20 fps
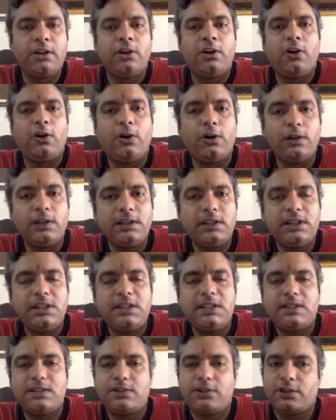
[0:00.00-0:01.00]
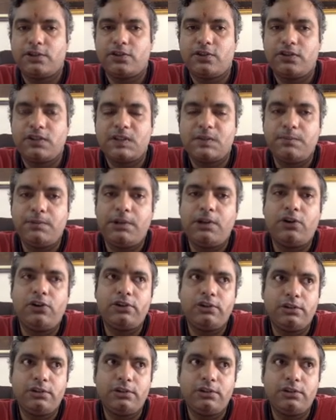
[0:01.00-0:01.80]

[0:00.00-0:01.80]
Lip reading: All these structures belong